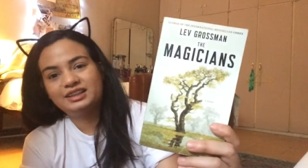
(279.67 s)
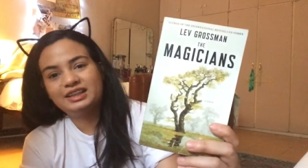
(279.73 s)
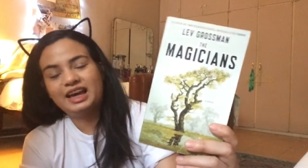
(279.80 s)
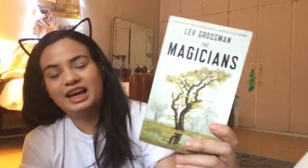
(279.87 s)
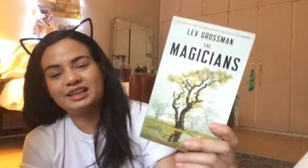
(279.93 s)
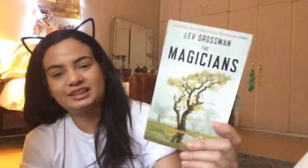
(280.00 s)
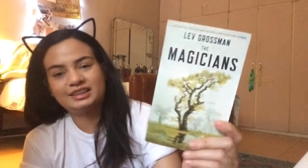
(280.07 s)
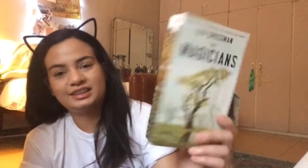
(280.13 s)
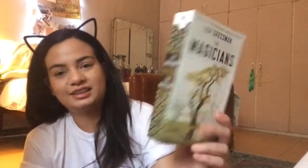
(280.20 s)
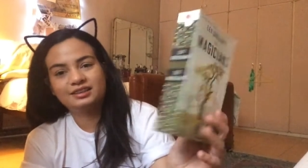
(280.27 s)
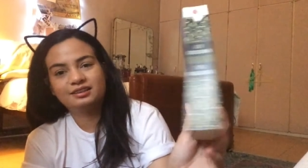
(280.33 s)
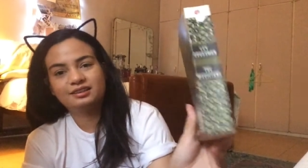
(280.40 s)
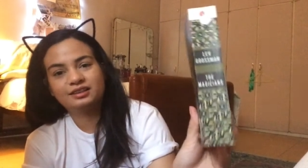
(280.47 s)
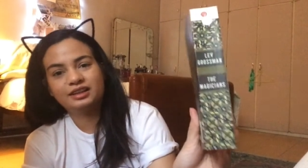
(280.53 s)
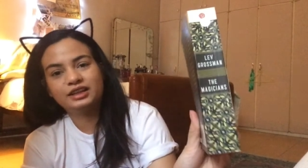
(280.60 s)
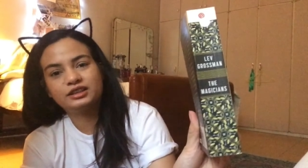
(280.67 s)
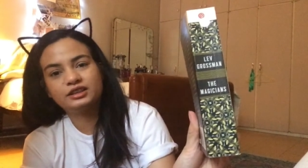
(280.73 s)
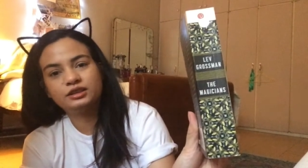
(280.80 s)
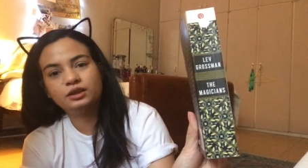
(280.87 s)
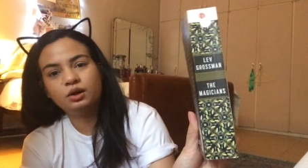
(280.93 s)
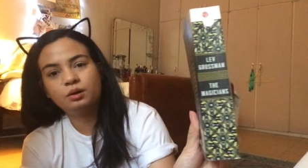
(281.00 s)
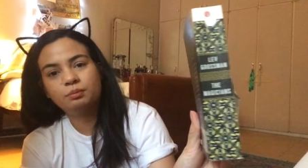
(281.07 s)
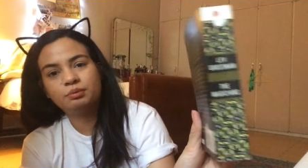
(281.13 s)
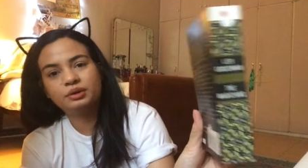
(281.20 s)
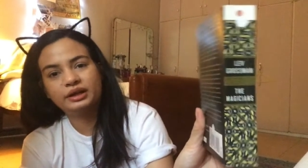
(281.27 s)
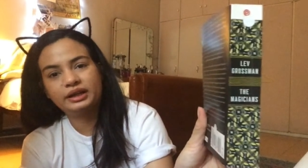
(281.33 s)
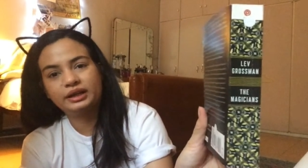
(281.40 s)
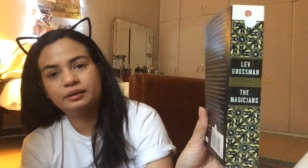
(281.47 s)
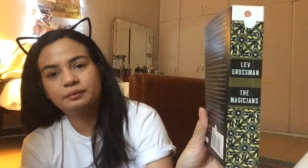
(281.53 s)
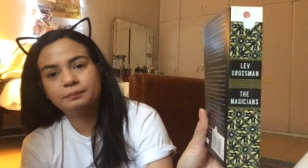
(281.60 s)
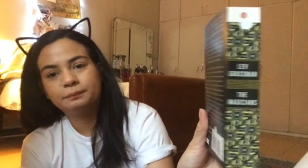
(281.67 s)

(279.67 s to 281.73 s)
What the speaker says: Yes, it's so pretty.